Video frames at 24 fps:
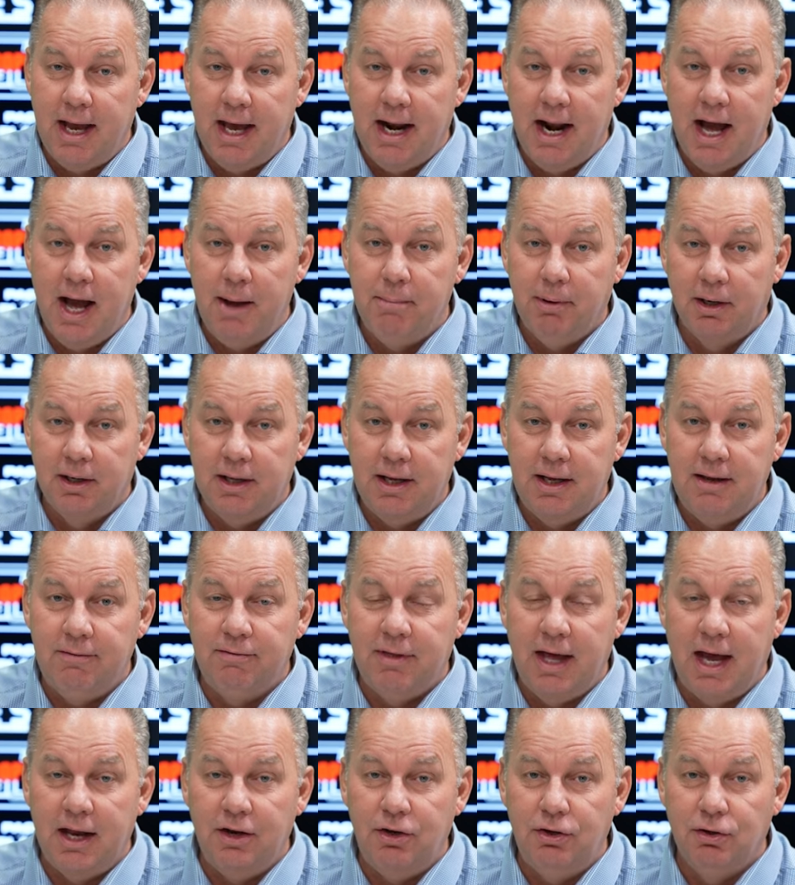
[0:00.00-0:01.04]
And I believe
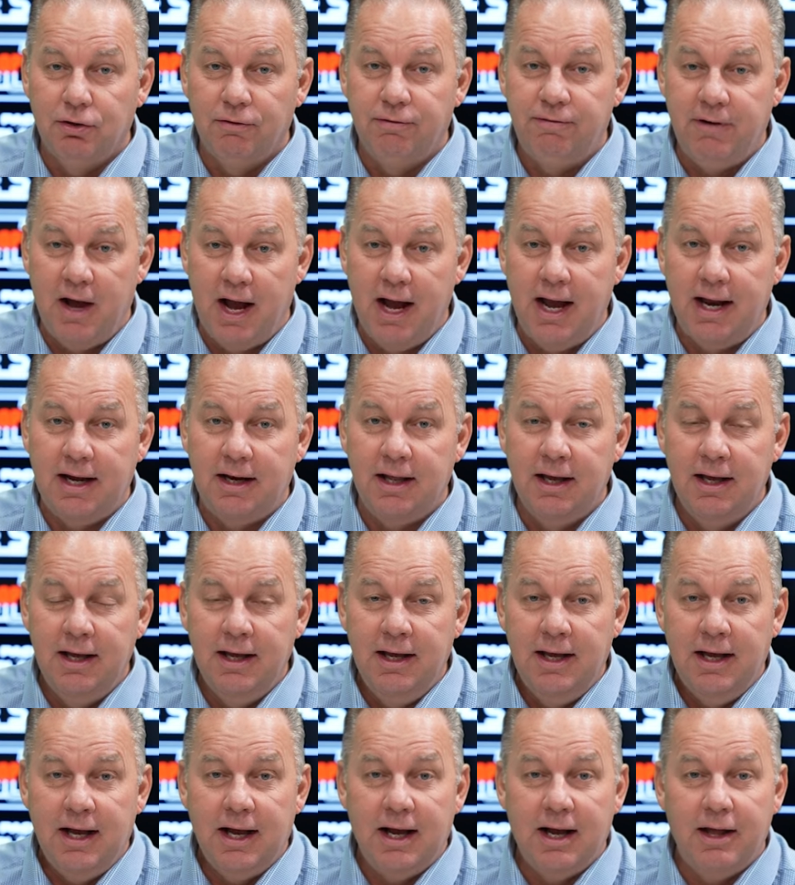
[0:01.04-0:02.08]
that you'll find
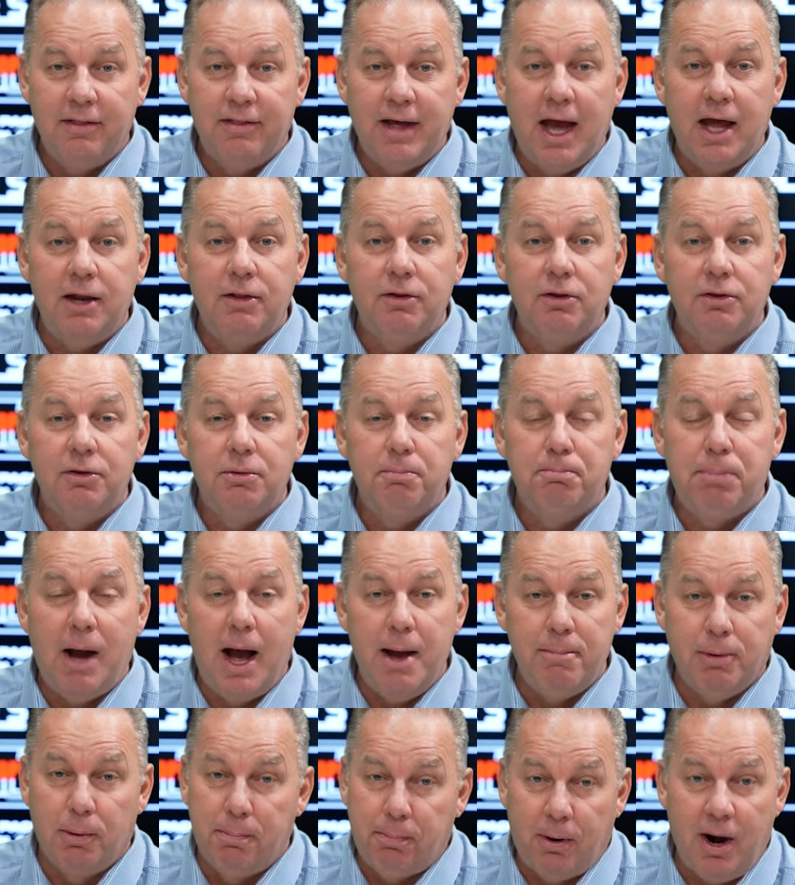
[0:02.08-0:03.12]
uh, that
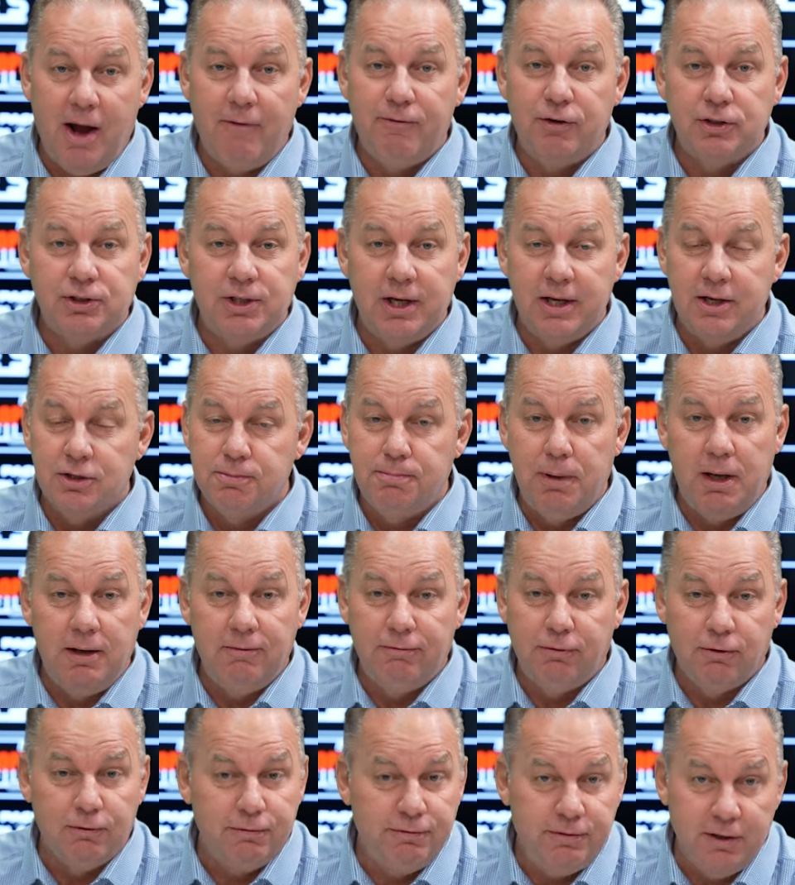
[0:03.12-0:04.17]
Bible prophecy is being
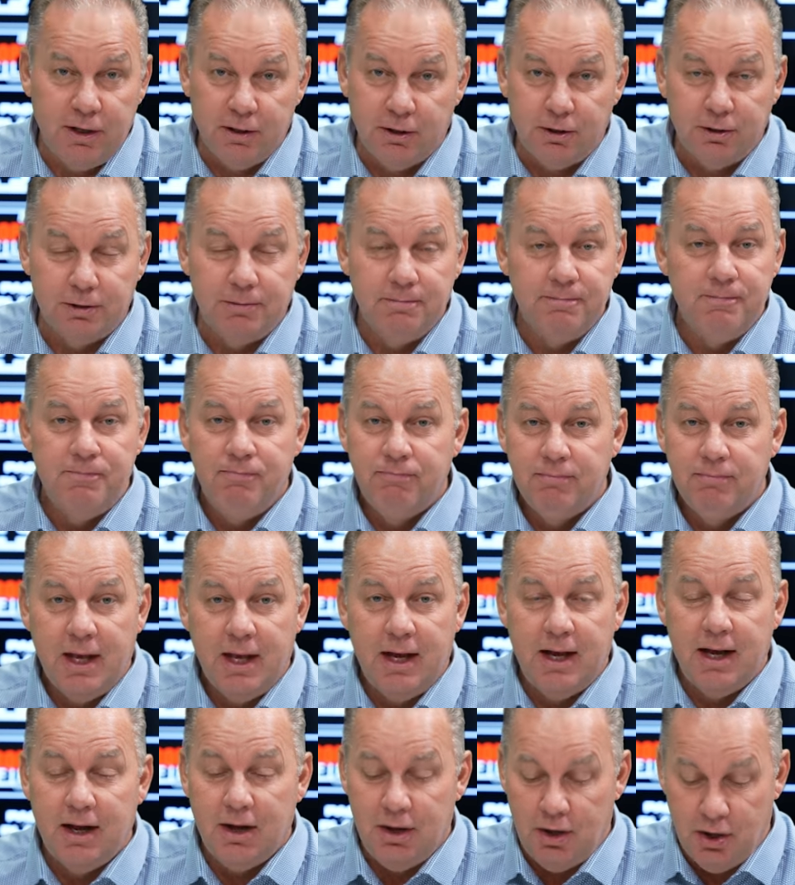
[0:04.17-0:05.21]
fulfilled
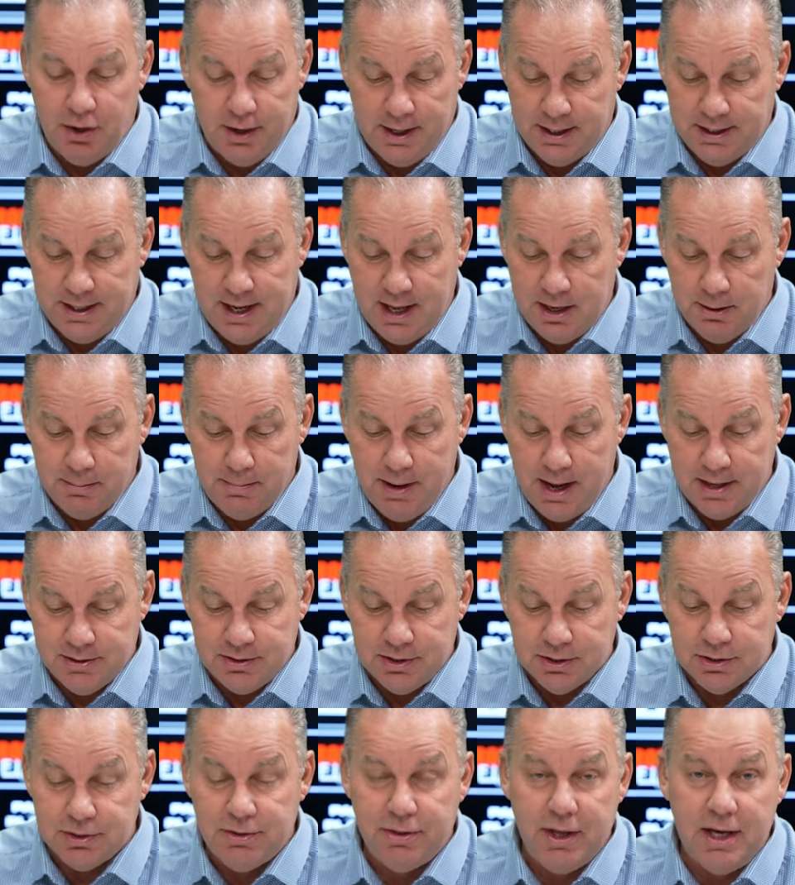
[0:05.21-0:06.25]
uh, on a daily
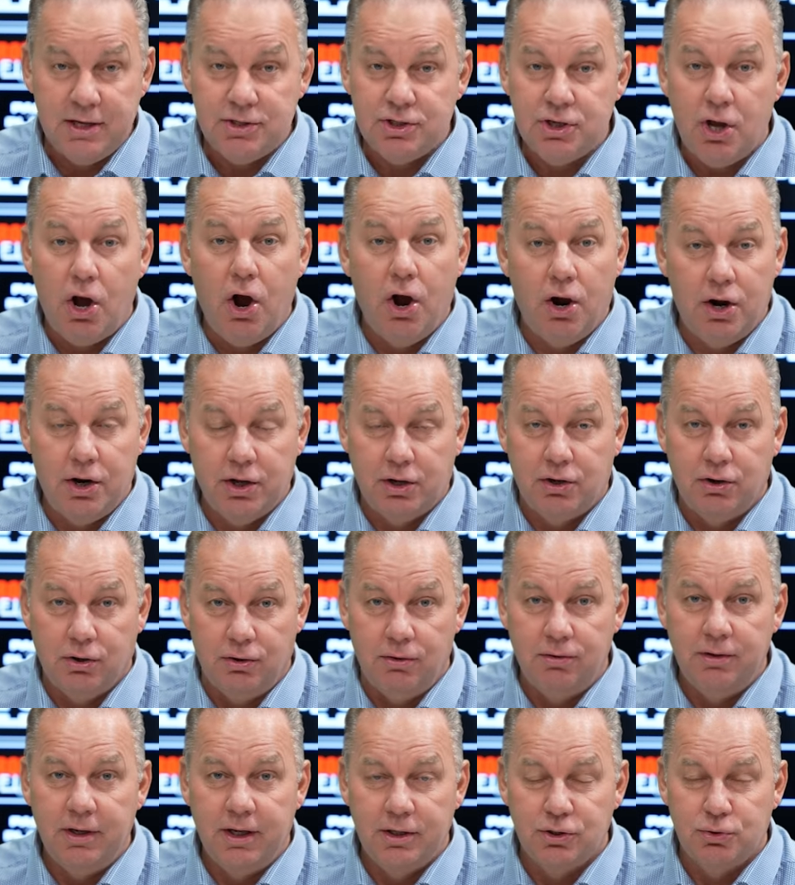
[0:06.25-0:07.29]
basis. This
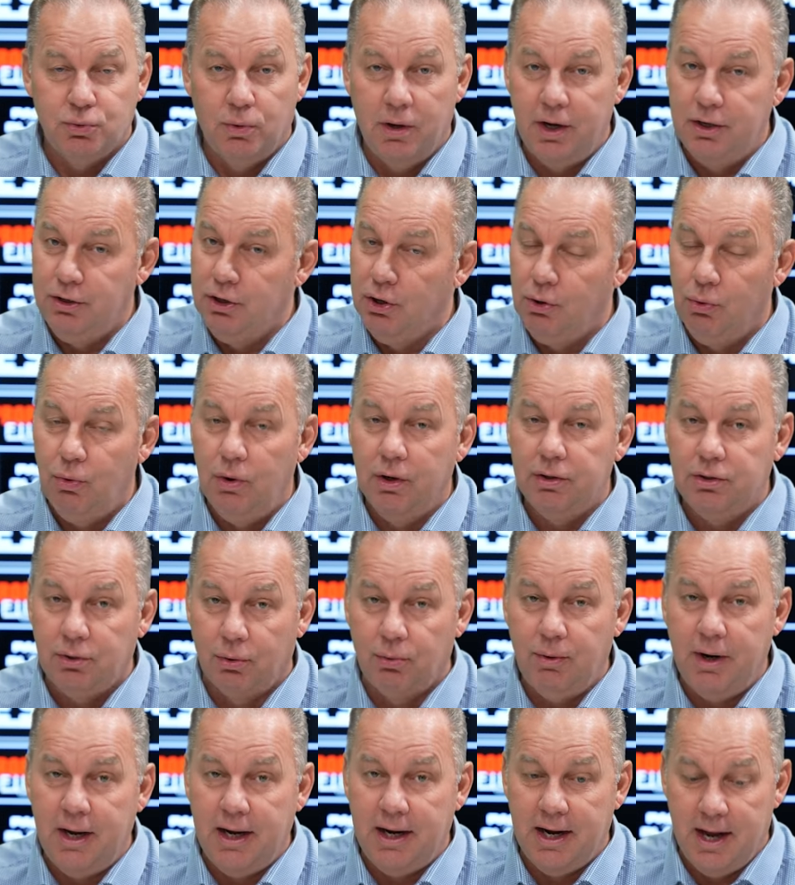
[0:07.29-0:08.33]
article is one you'll want to
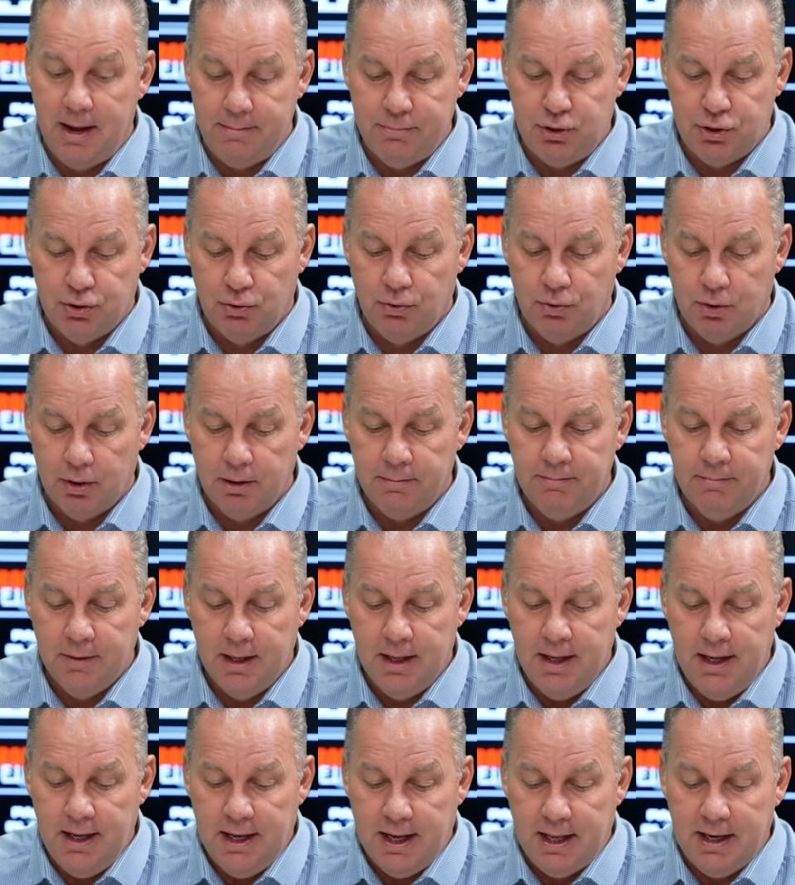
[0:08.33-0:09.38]
read, I'm sure,
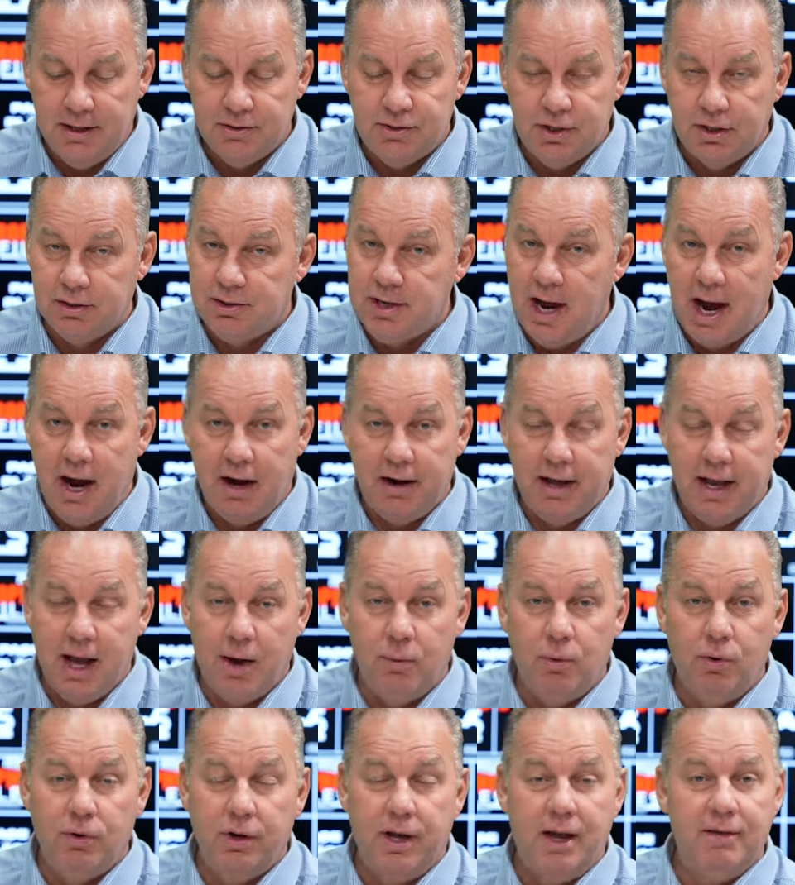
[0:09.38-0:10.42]
in its entirety. I
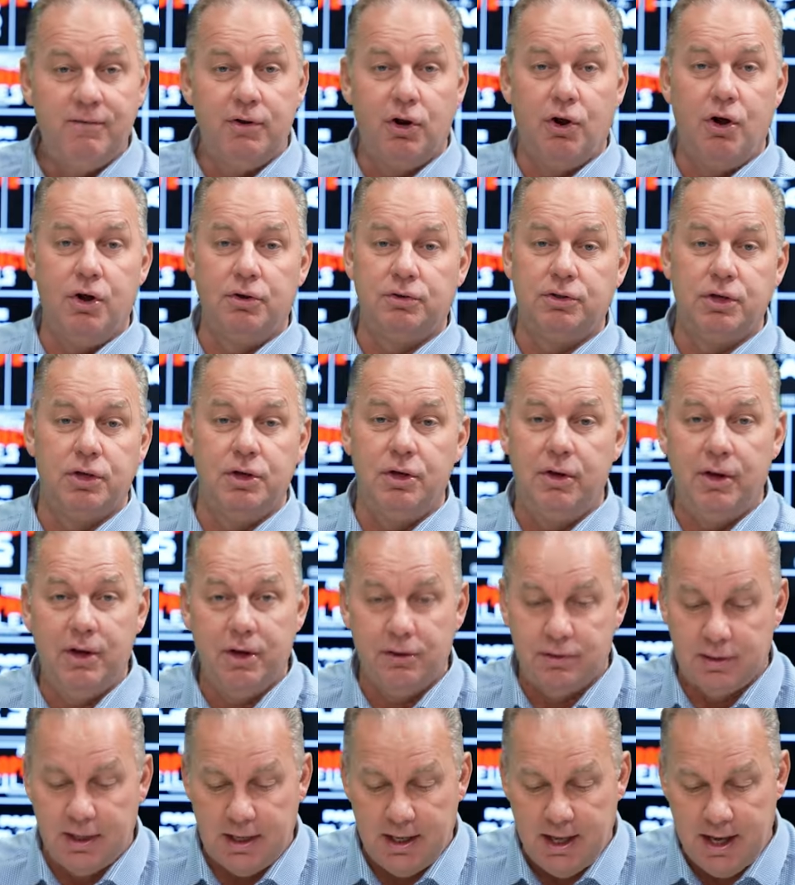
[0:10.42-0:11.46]
won't give it all to you
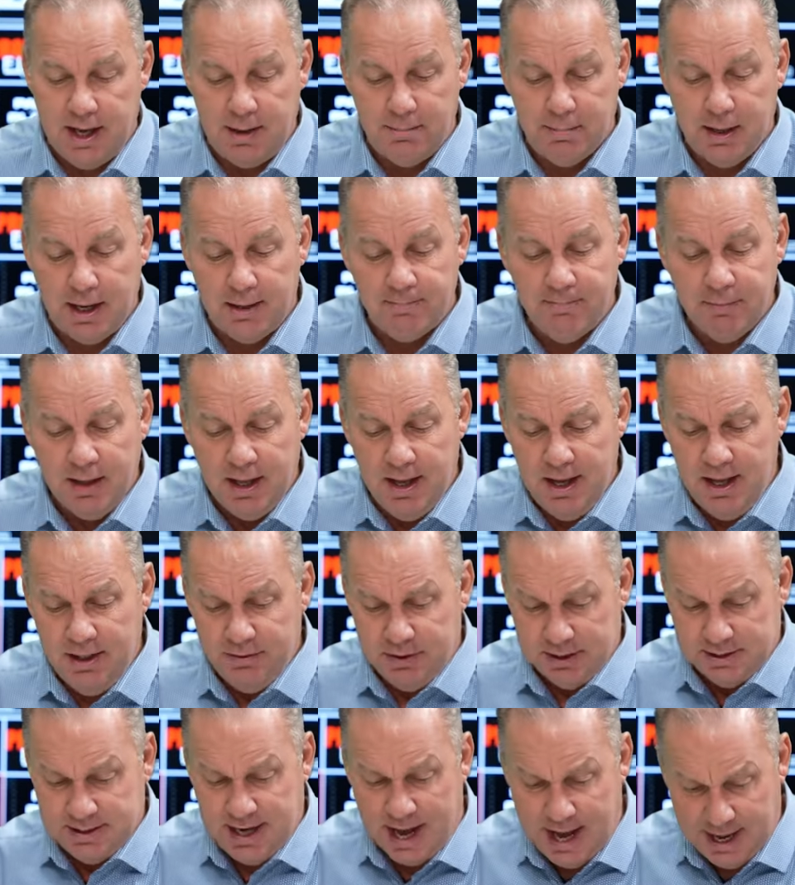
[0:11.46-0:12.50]
here today, but
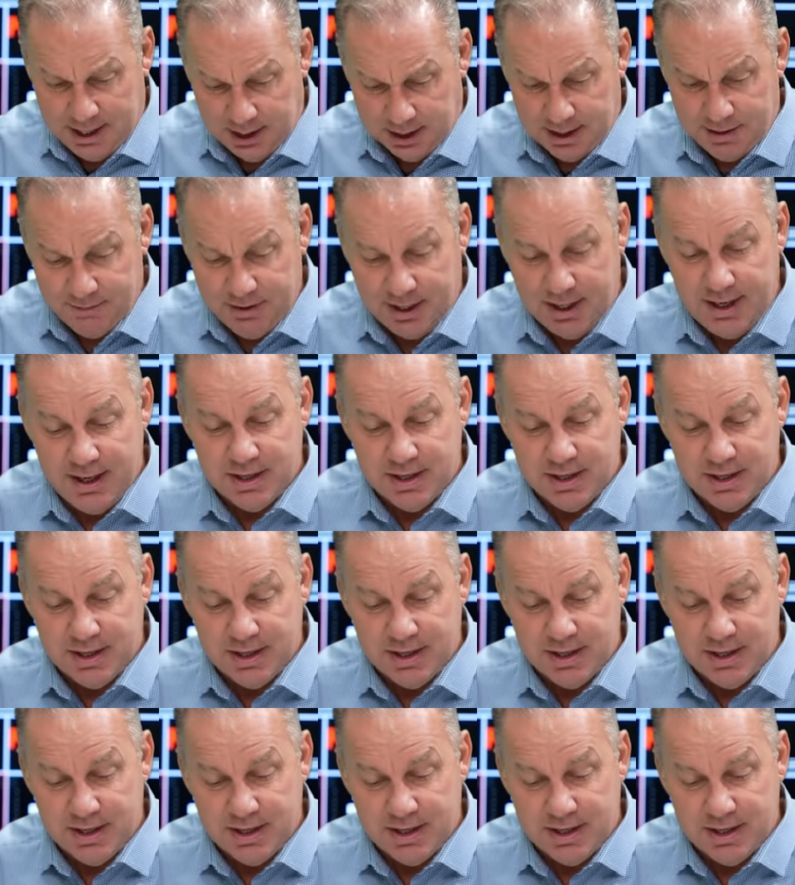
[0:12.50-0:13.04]
the title of it